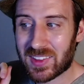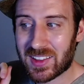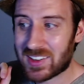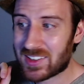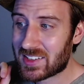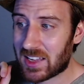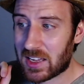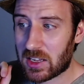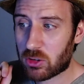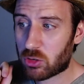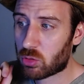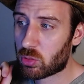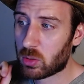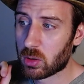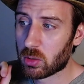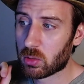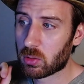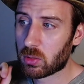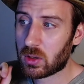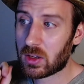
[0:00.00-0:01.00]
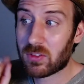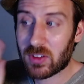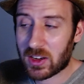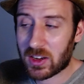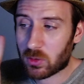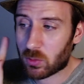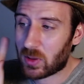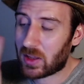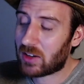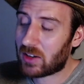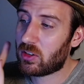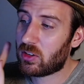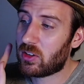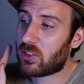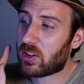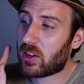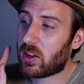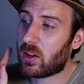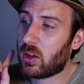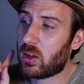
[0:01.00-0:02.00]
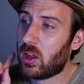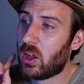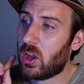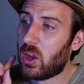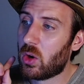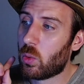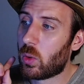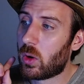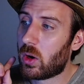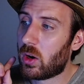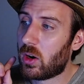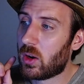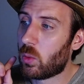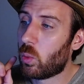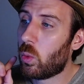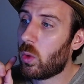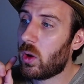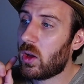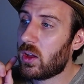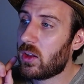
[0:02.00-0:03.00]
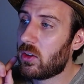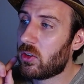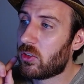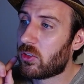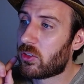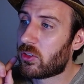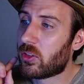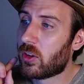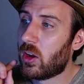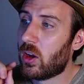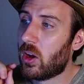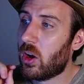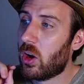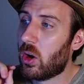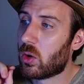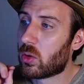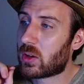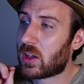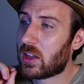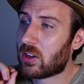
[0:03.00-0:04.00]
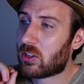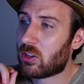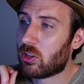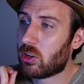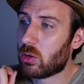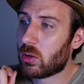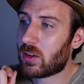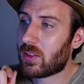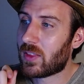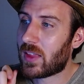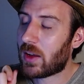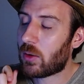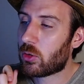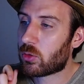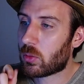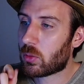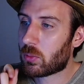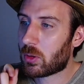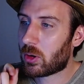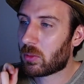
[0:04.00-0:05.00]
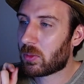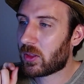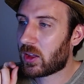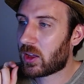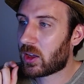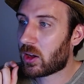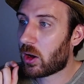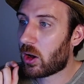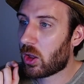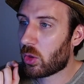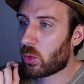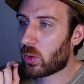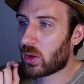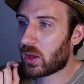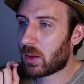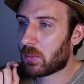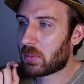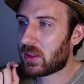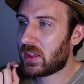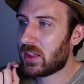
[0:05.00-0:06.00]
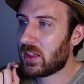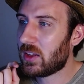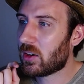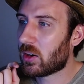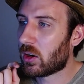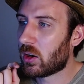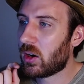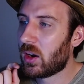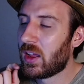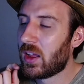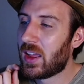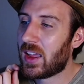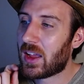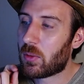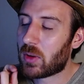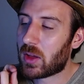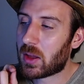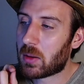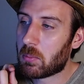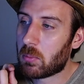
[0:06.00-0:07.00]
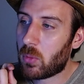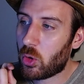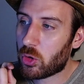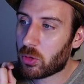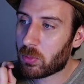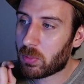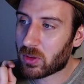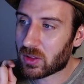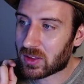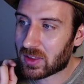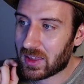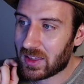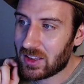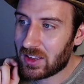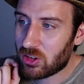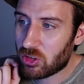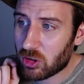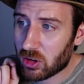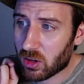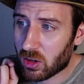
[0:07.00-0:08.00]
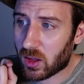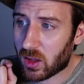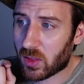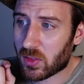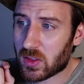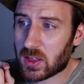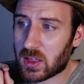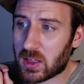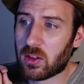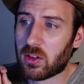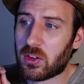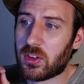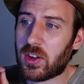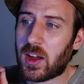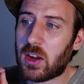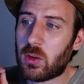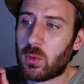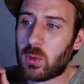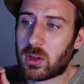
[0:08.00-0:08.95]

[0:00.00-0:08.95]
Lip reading: That's not true. In fact, we actually saw where it was okay to do it, and that was when we were playing all the way up here and we had multiplication on the inside.